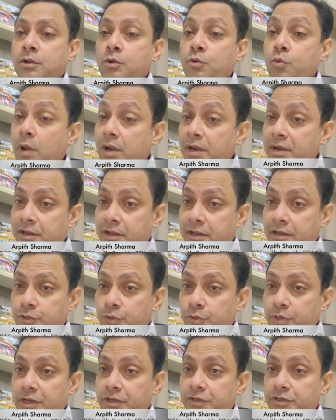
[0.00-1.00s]
Quality
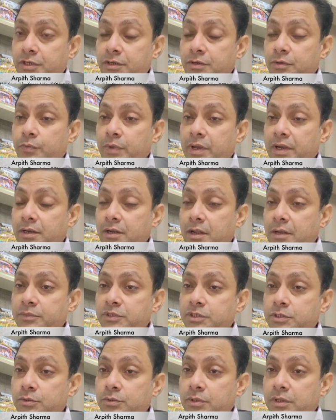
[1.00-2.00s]
education when it comes
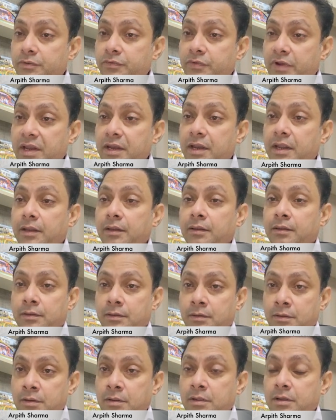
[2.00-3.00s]
to the training
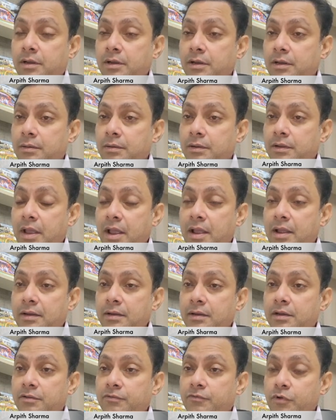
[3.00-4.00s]
uh,
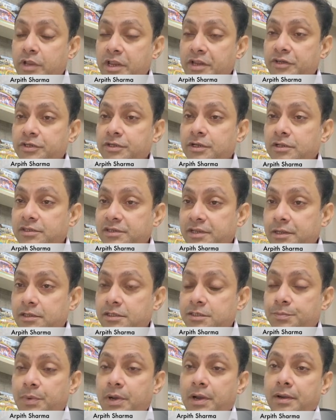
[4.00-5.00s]
and vocational
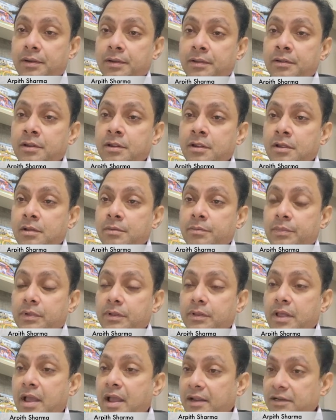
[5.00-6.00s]
skills part, where
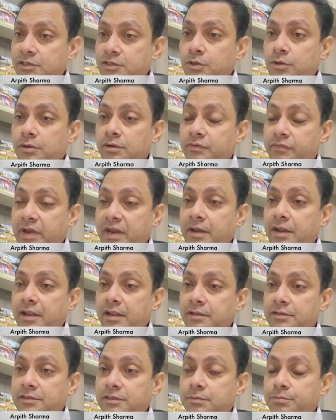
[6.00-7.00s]
the hands-on training
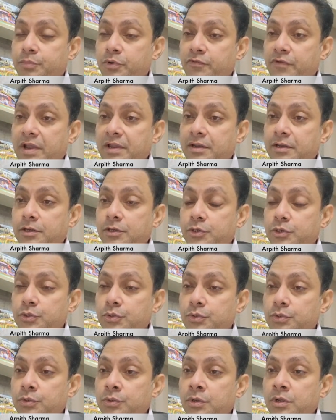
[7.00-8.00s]
is provided
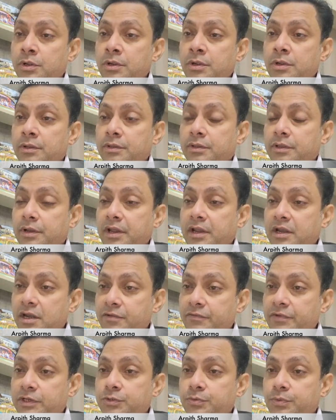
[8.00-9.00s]
to the
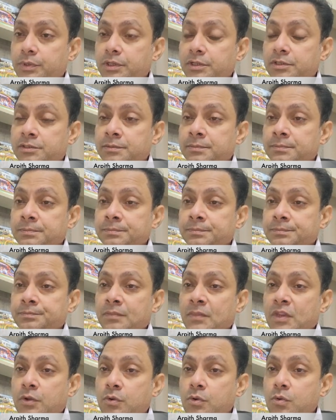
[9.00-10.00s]
individuals
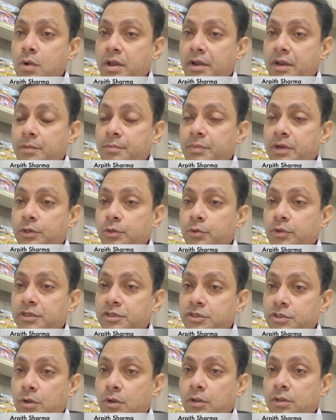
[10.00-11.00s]
who are able to
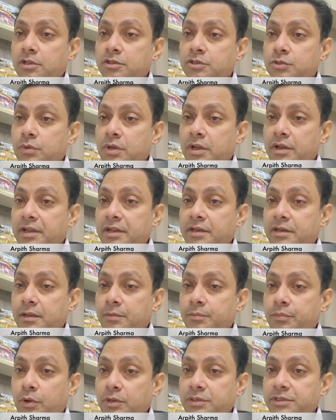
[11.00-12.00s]
install the solar
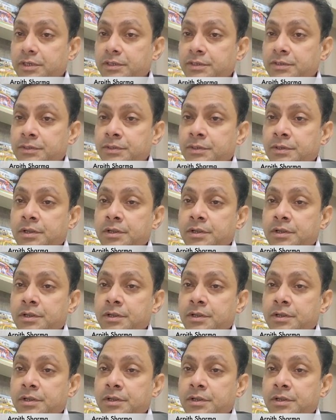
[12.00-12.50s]
heating project.